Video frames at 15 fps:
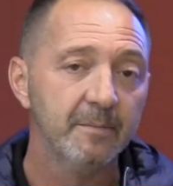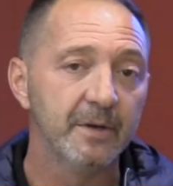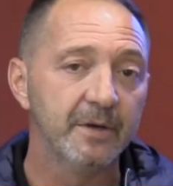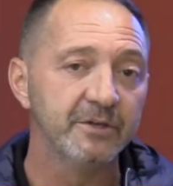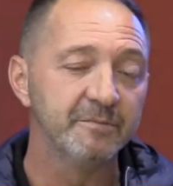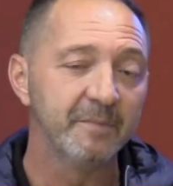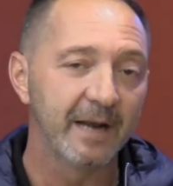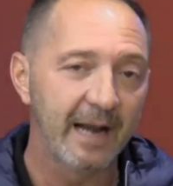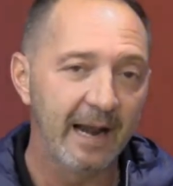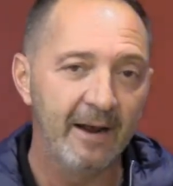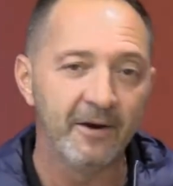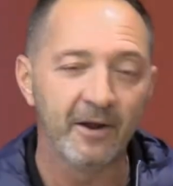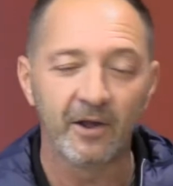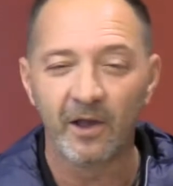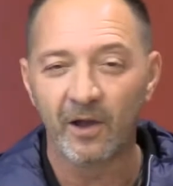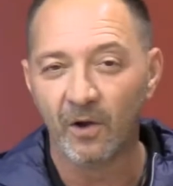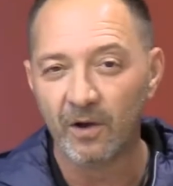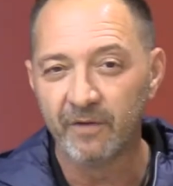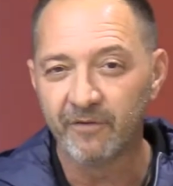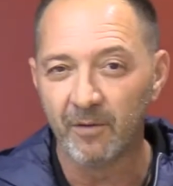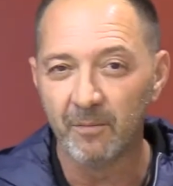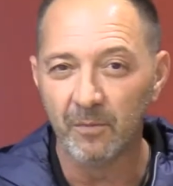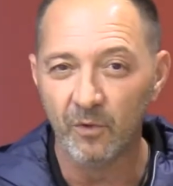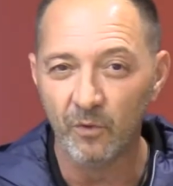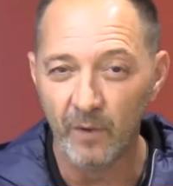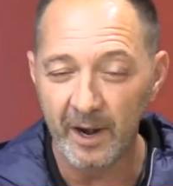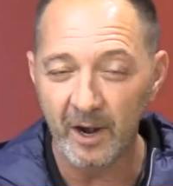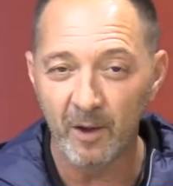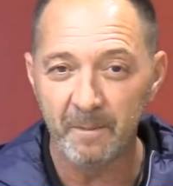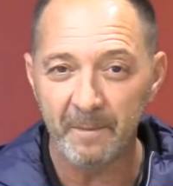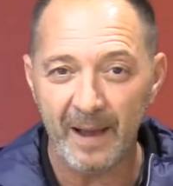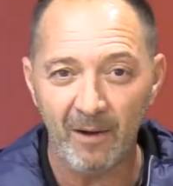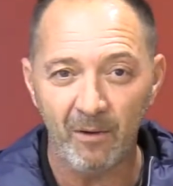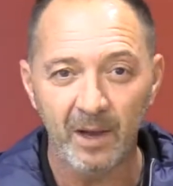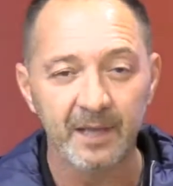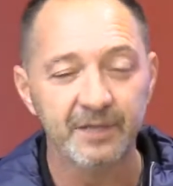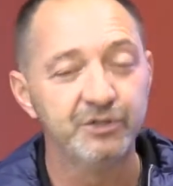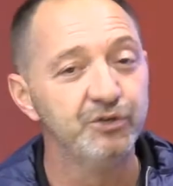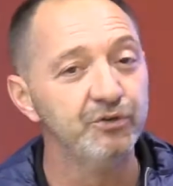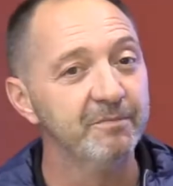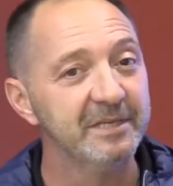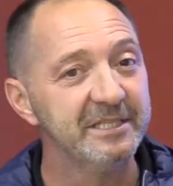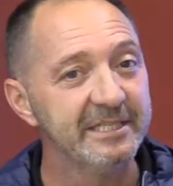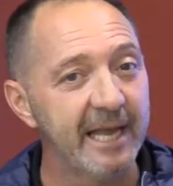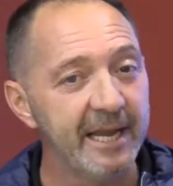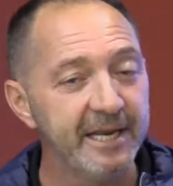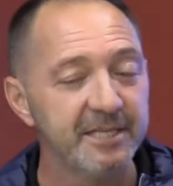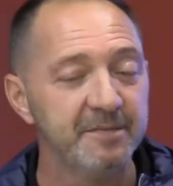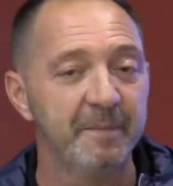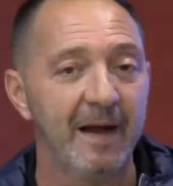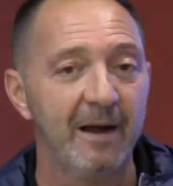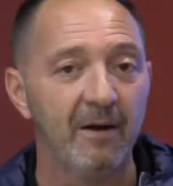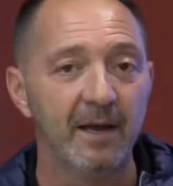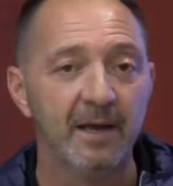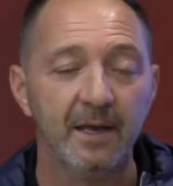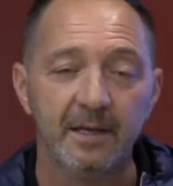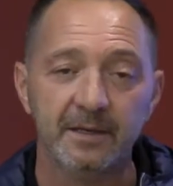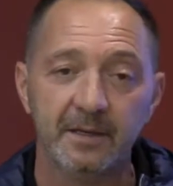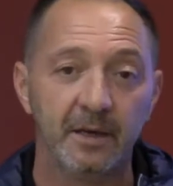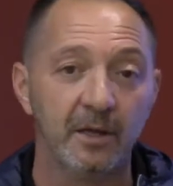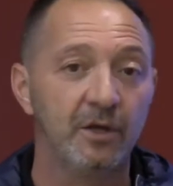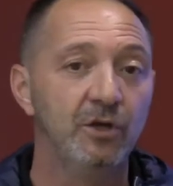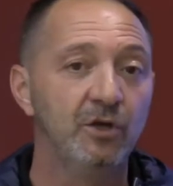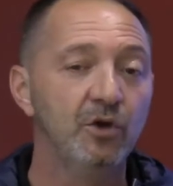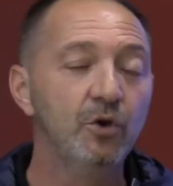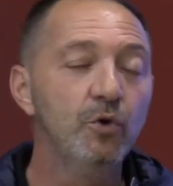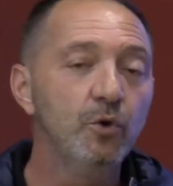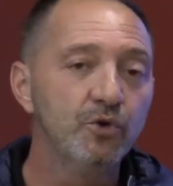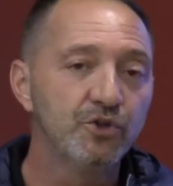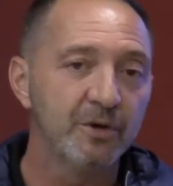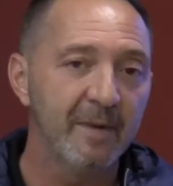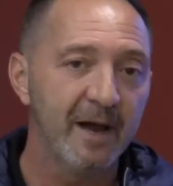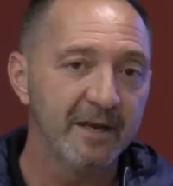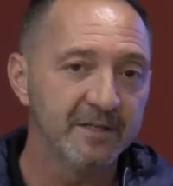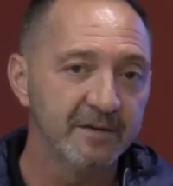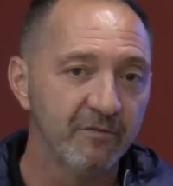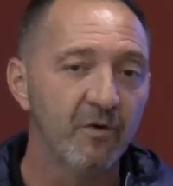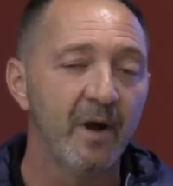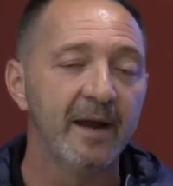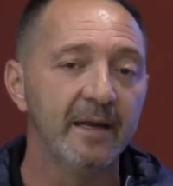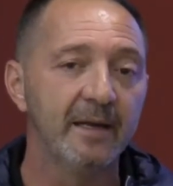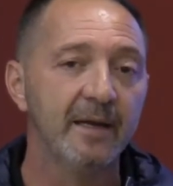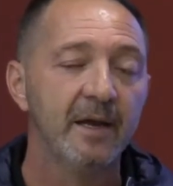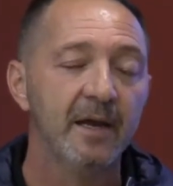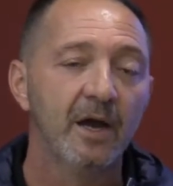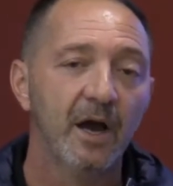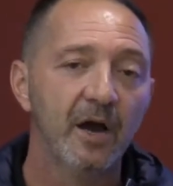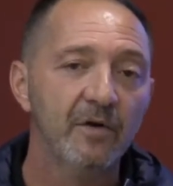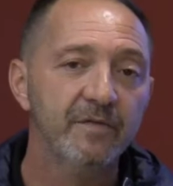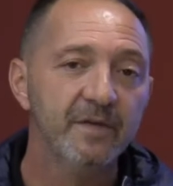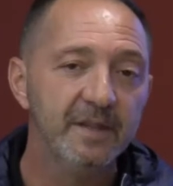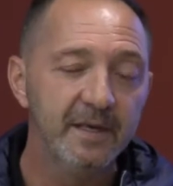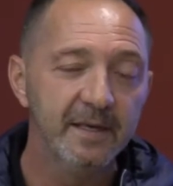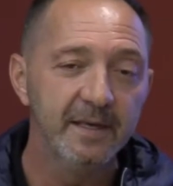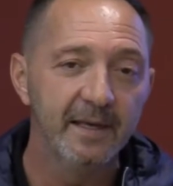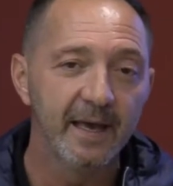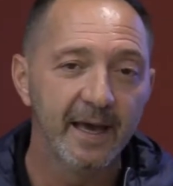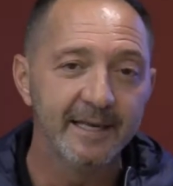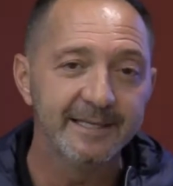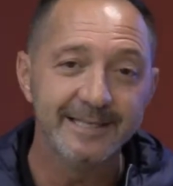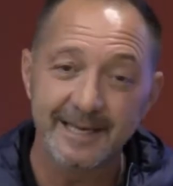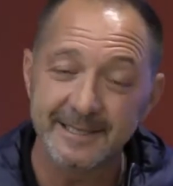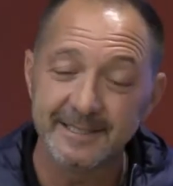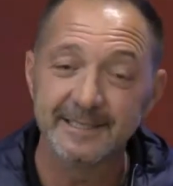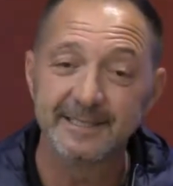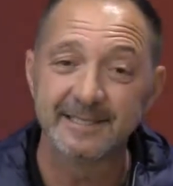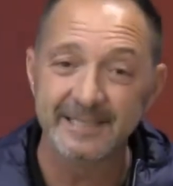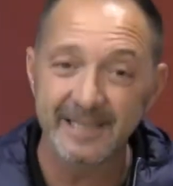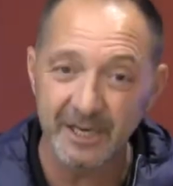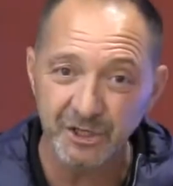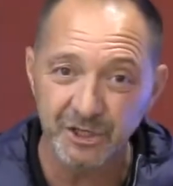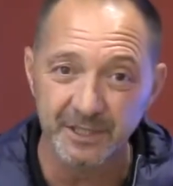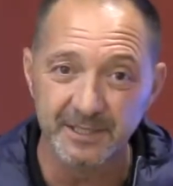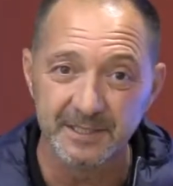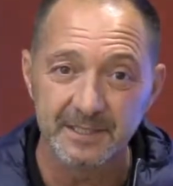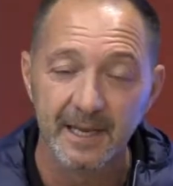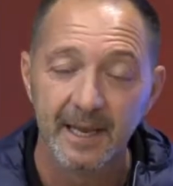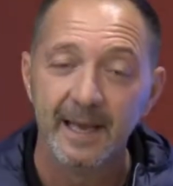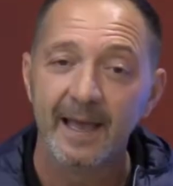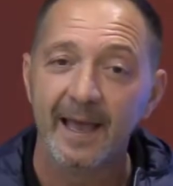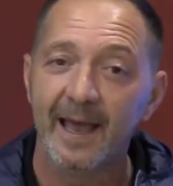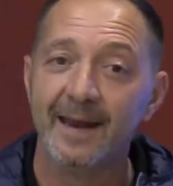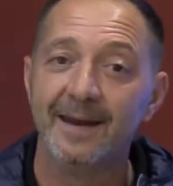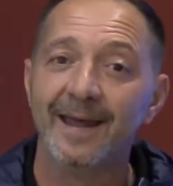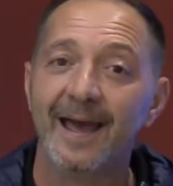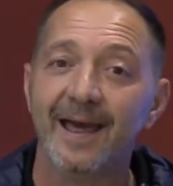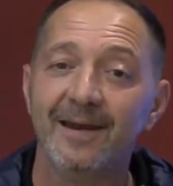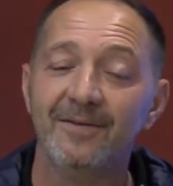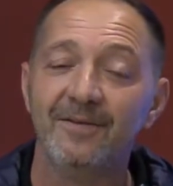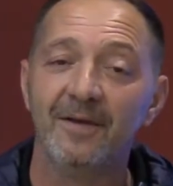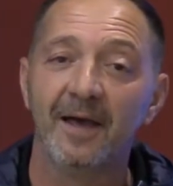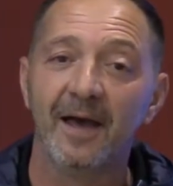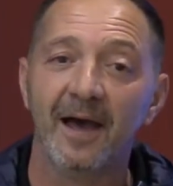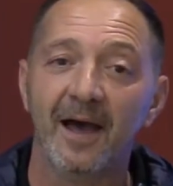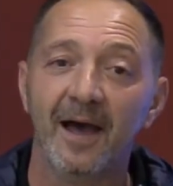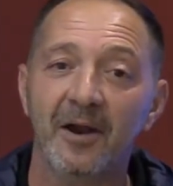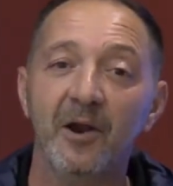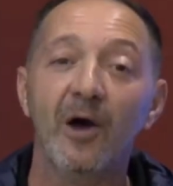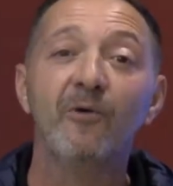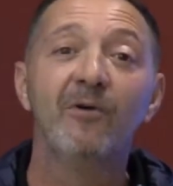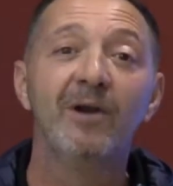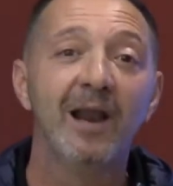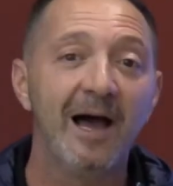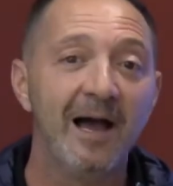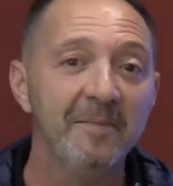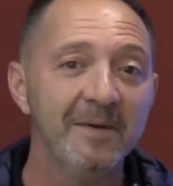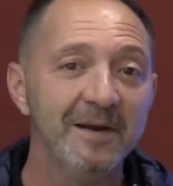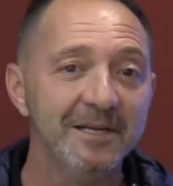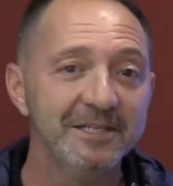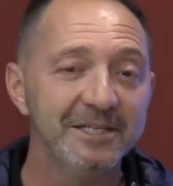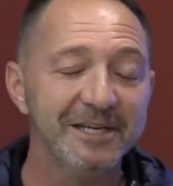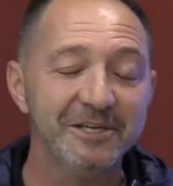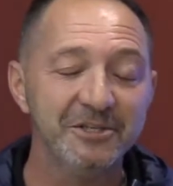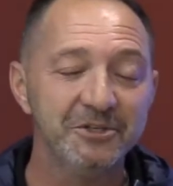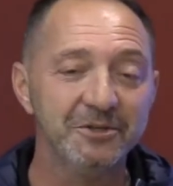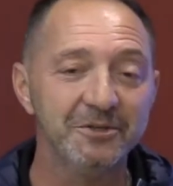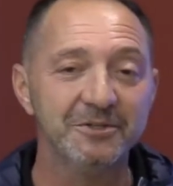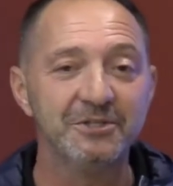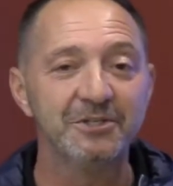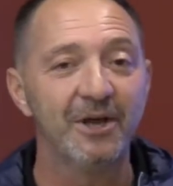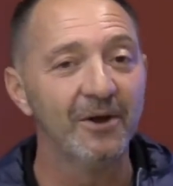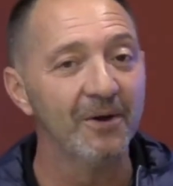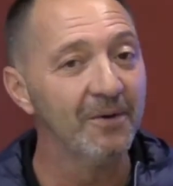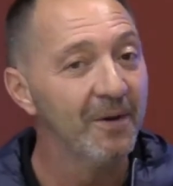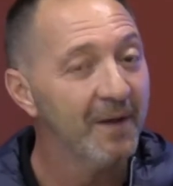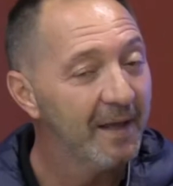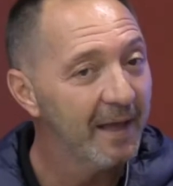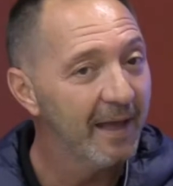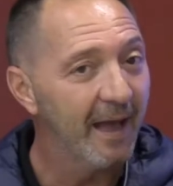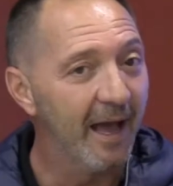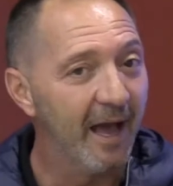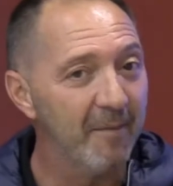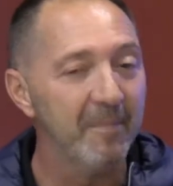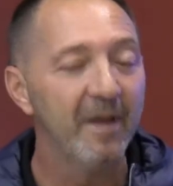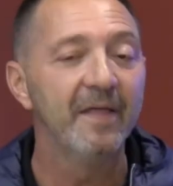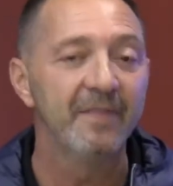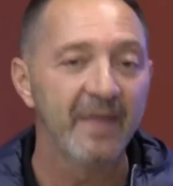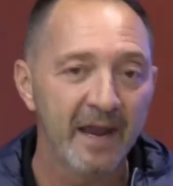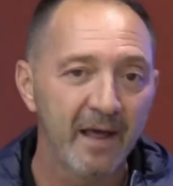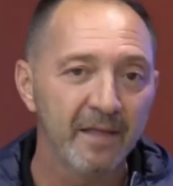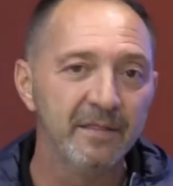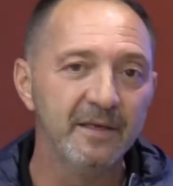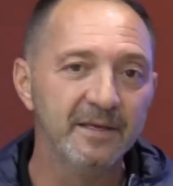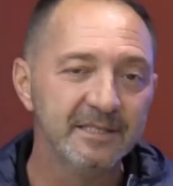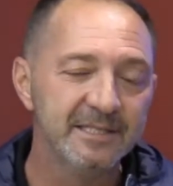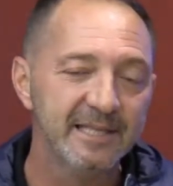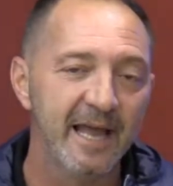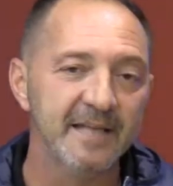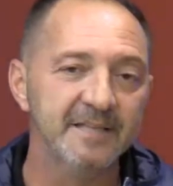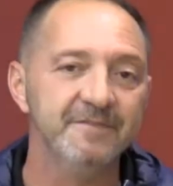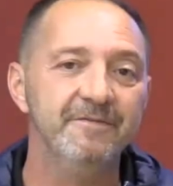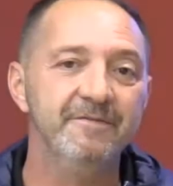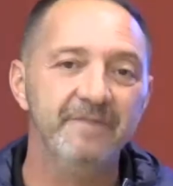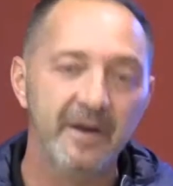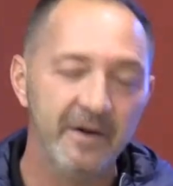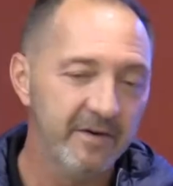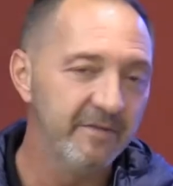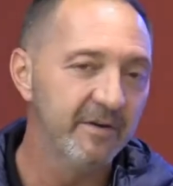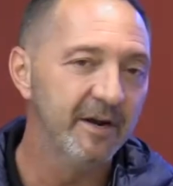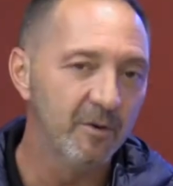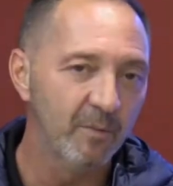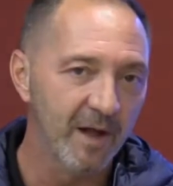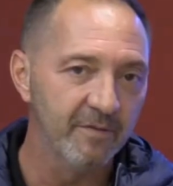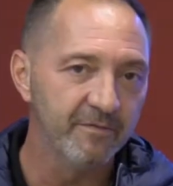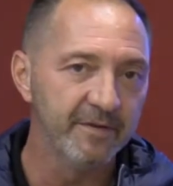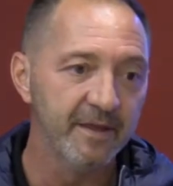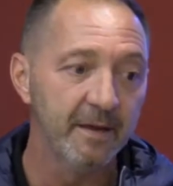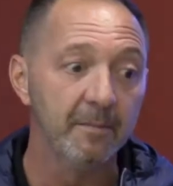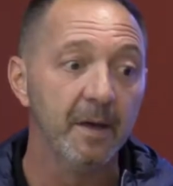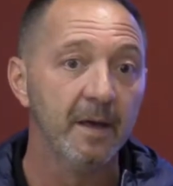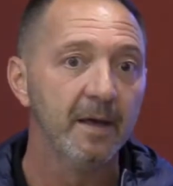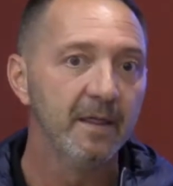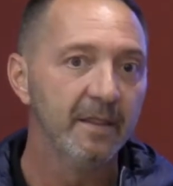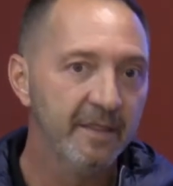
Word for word: because McLaren are going from Renault power to Mercedes power, did a huge amount of running over the uh, test sessions and had uh, no reliability issues. So um, that I think stands very, very well for them.